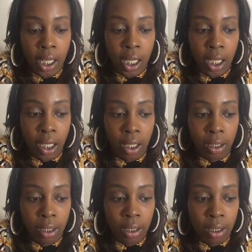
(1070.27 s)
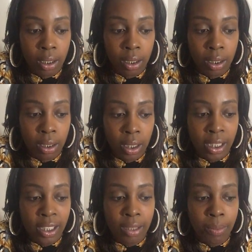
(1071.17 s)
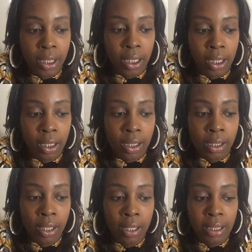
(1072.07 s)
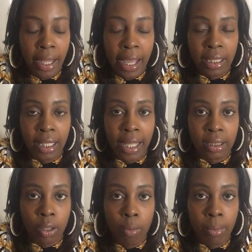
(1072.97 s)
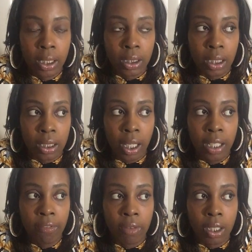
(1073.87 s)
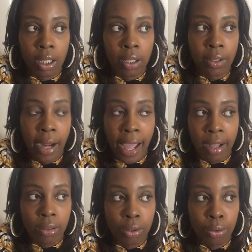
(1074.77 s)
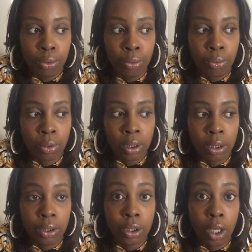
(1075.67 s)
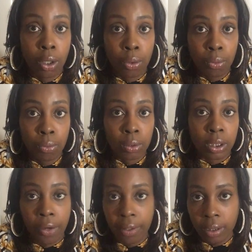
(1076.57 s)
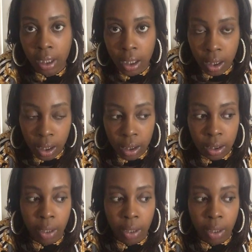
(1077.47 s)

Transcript: And it's just because they analyze so much that they've learned how to know certain things.